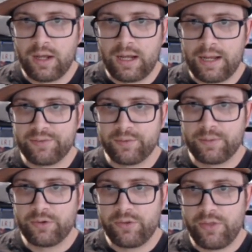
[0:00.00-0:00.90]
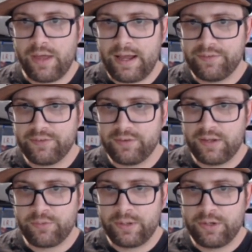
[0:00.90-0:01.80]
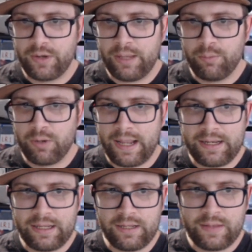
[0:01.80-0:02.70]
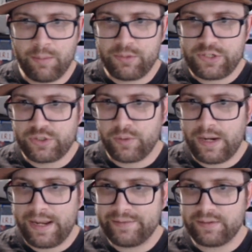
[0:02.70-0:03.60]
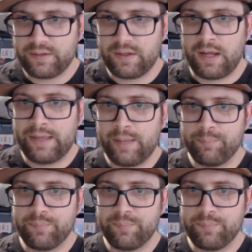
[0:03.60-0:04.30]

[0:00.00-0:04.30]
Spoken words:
So I'm going to do that. It's already got E180 in there, which is great. The